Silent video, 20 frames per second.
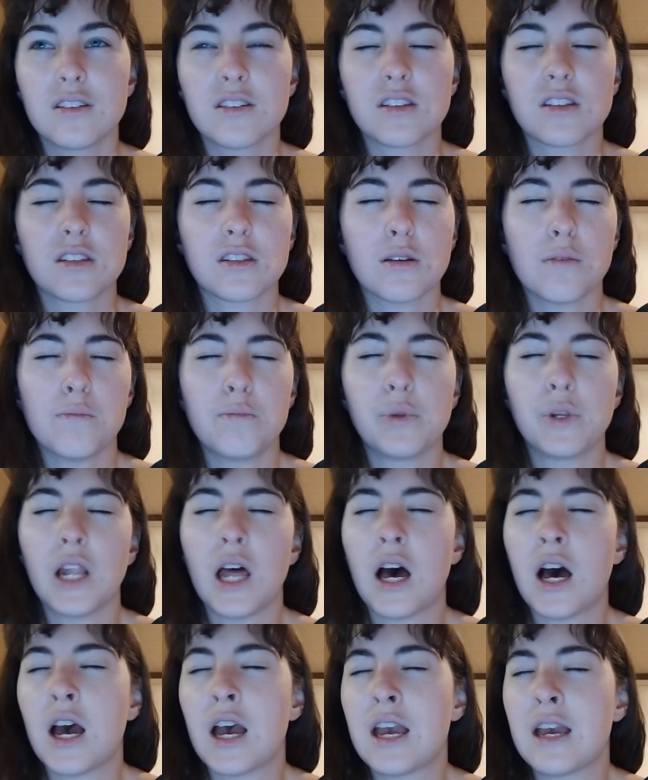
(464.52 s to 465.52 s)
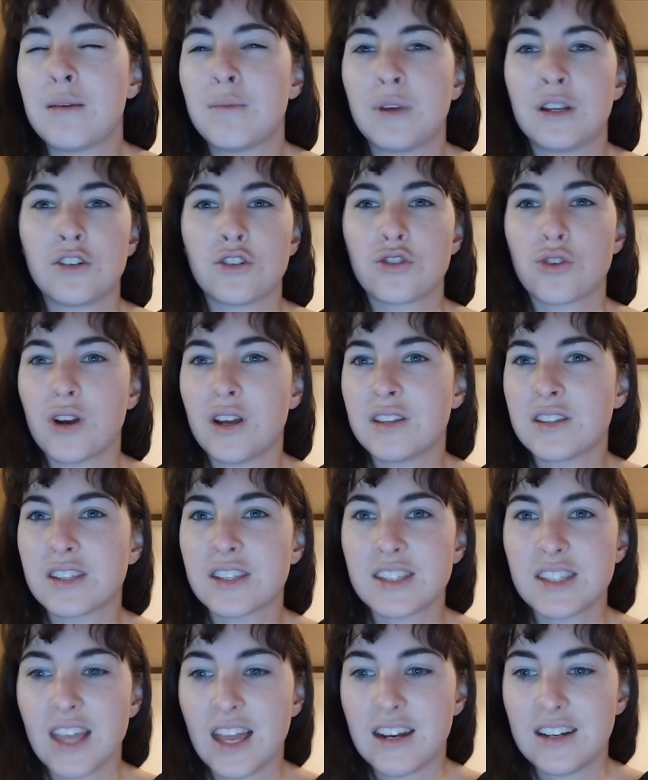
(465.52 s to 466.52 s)
sublime and
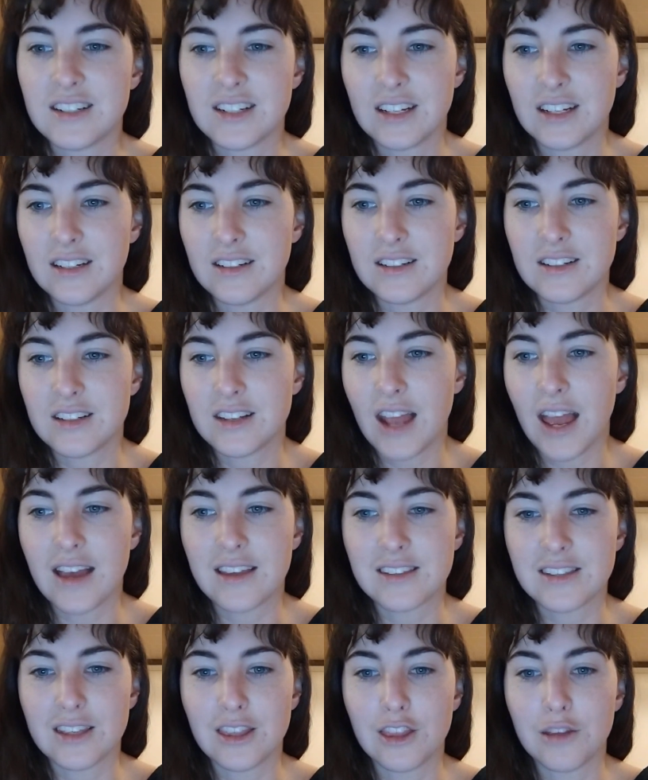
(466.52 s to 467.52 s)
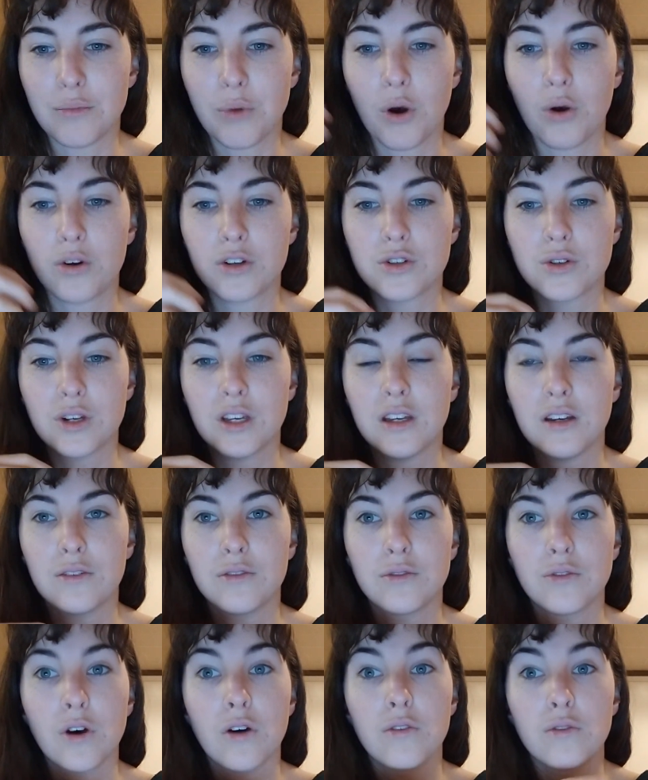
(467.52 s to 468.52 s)
transcendent, as in the poetry
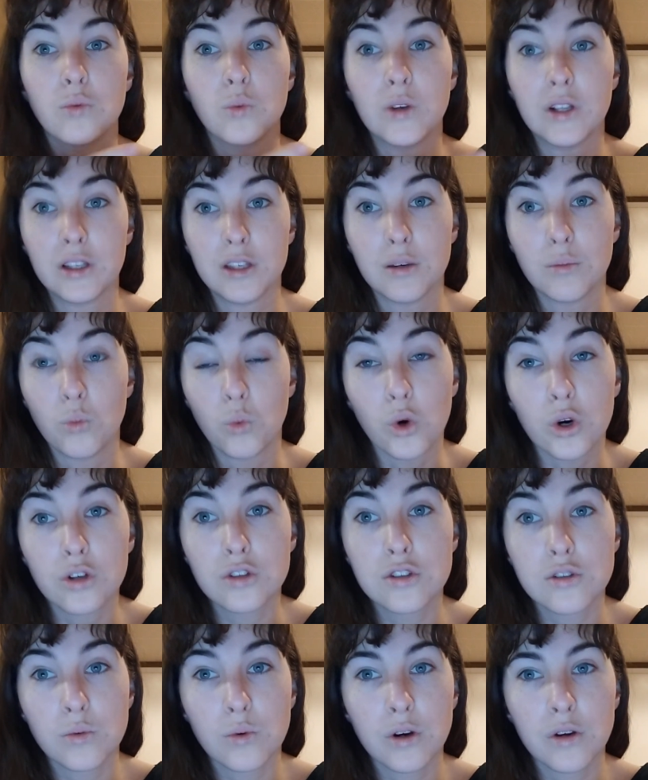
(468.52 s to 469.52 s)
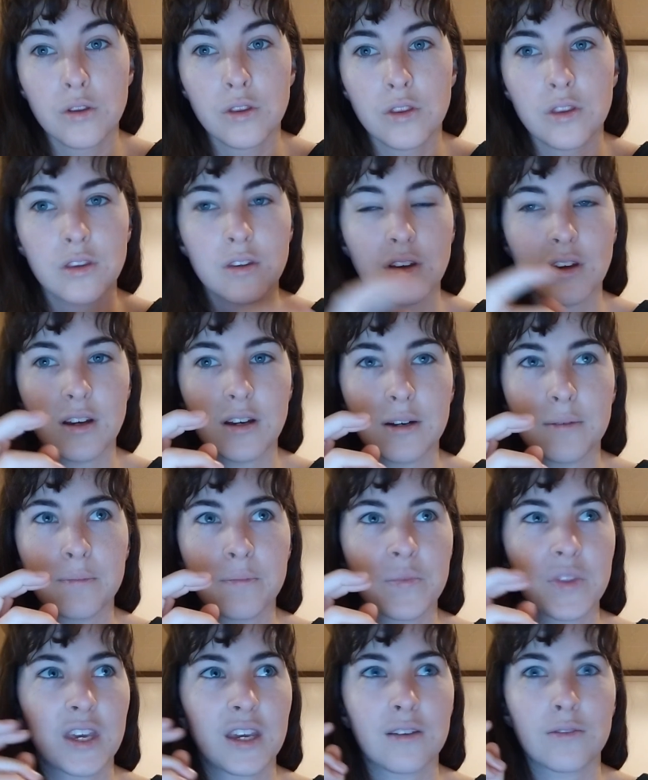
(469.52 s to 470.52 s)
of William Wordsworth.
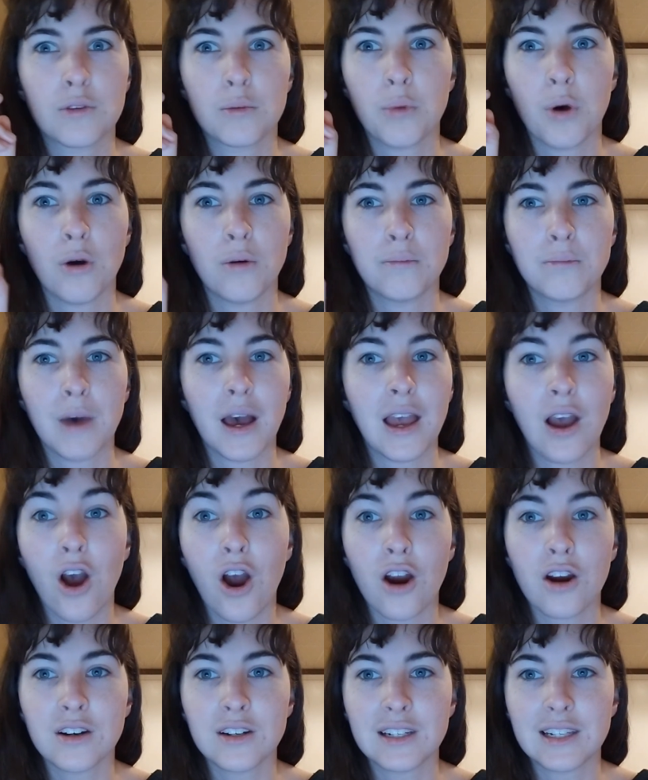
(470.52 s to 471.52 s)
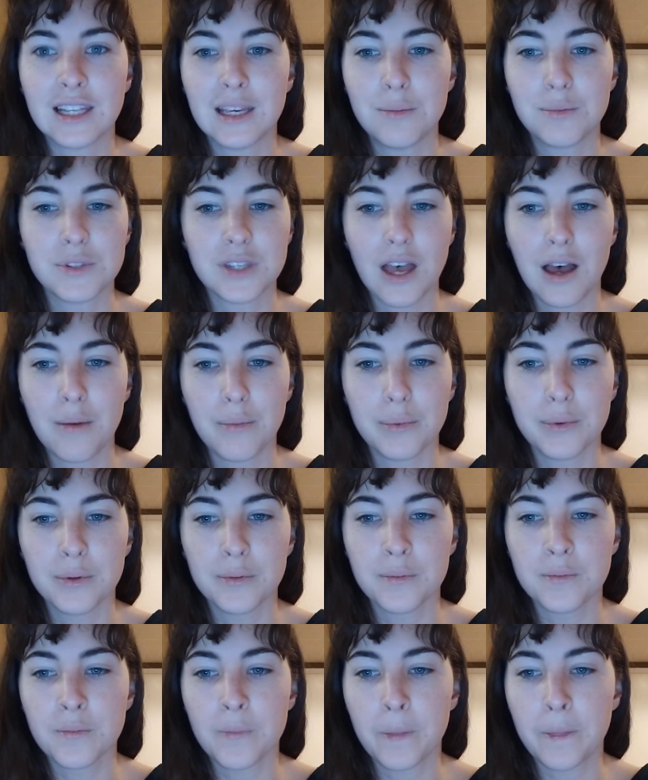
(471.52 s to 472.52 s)
Think of the poem My Heart Leaps Up,
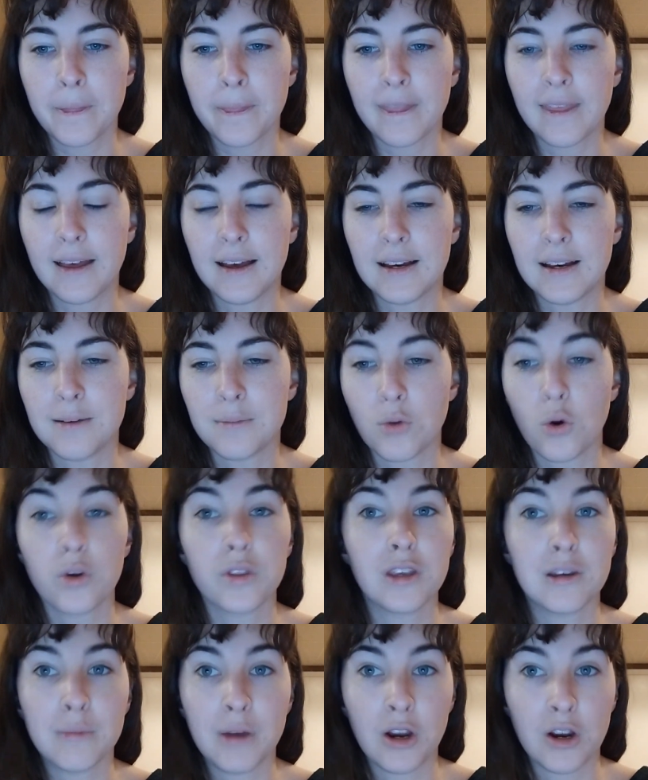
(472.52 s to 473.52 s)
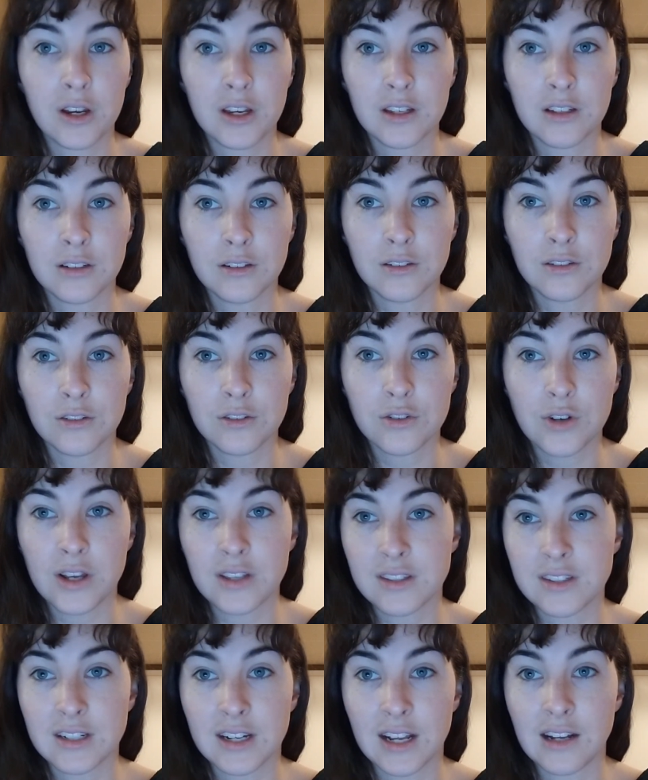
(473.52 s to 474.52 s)
or the American
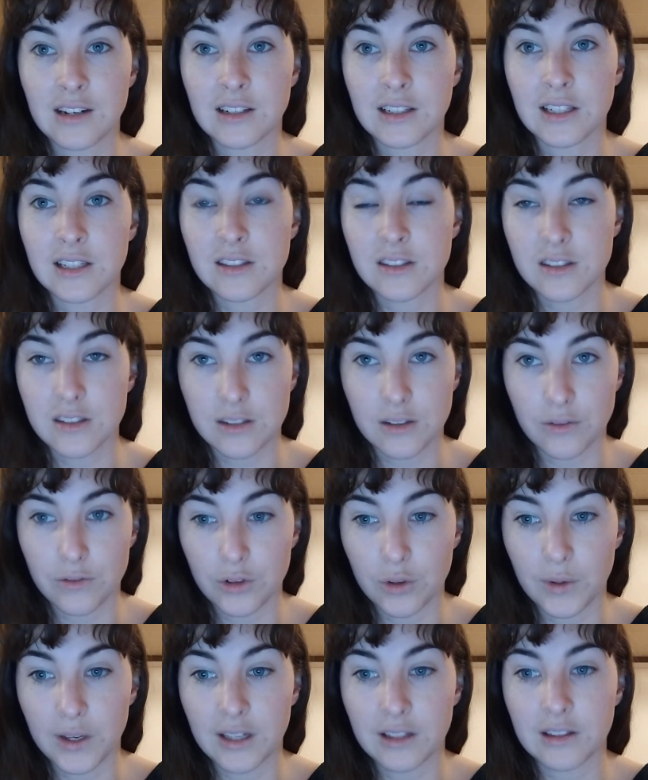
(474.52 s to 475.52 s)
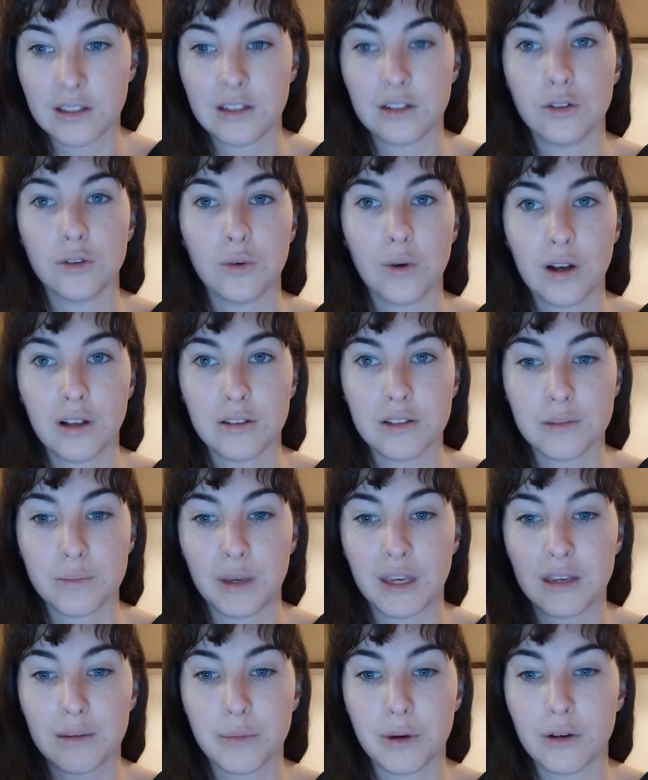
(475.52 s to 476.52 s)
transcendentalists of New England, who I'll
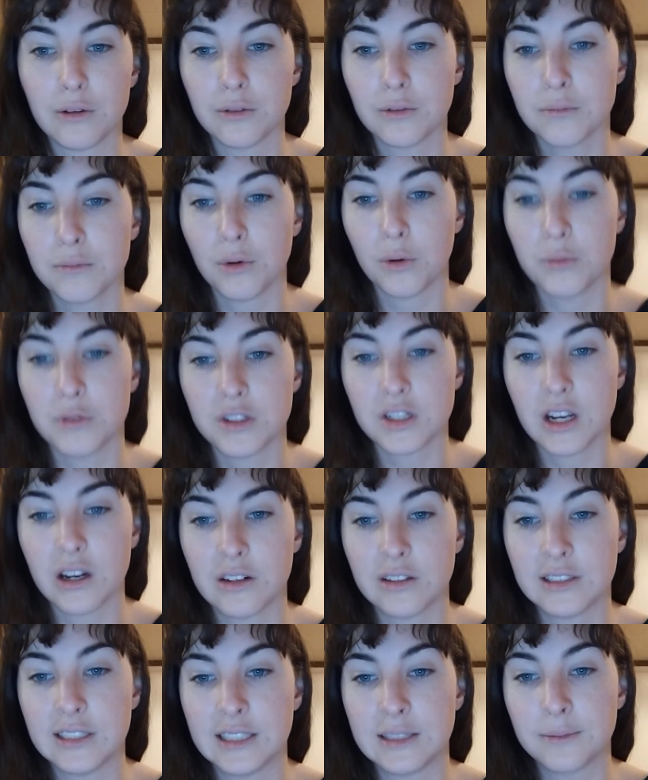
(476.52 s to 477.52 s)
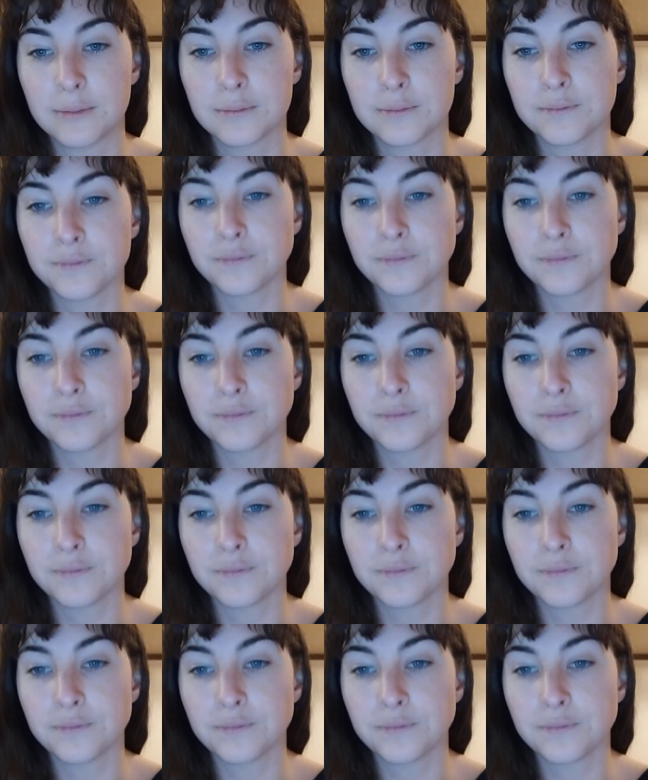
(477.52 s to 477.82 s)
speak about momentarily.